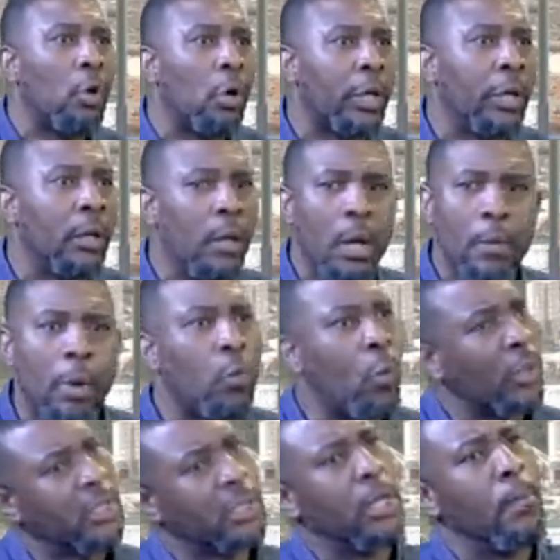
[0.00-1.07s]
Okay, but
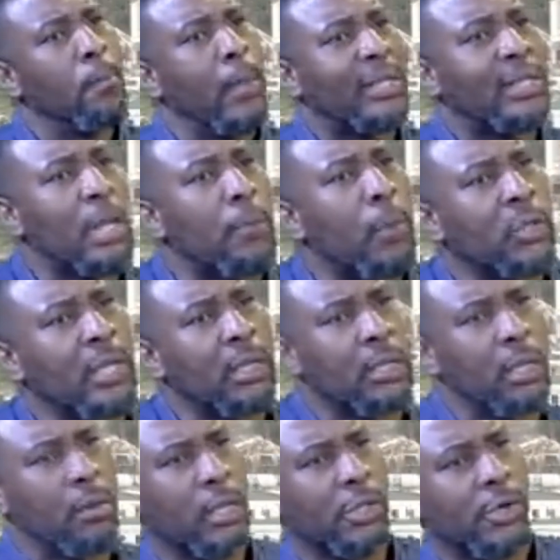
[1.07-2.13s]
what is the maternal
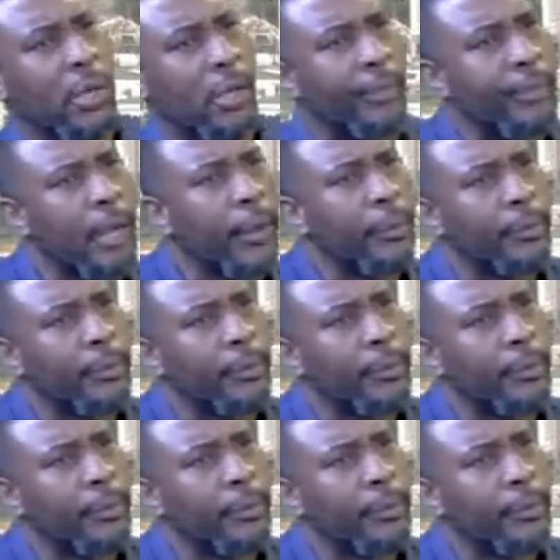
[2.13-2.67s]
mortality in Nigeria now?